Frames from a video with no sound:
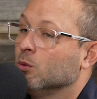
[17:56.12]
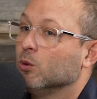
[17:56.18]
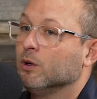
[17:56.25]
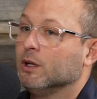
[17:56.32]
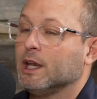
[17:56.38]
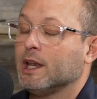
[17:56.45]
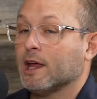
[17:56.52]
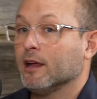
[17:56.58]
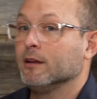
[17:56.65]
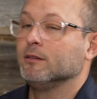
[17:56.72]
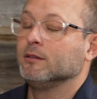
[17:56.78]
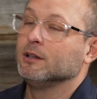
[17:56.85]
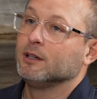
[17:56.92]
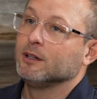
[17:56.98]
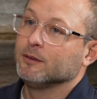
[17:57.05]
Well,
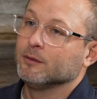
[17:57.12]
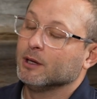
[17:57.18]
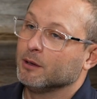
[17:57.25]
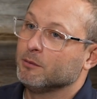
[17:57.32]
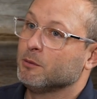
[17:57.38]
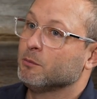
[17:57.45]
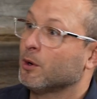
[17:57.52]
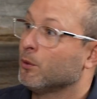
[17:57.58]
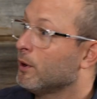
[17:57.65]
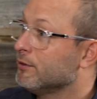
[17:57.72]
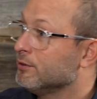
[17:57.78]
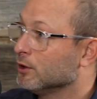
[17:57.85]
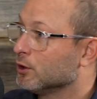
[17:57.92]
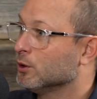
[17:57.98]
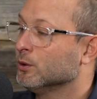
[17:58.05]
and I mean, my
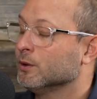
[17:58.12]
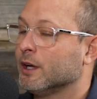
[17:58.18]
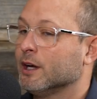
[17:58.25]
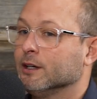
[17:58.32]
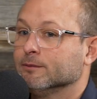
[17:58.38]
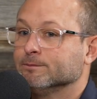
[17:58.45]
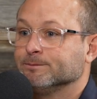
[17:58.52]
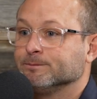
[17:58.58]
wife Nicole and I,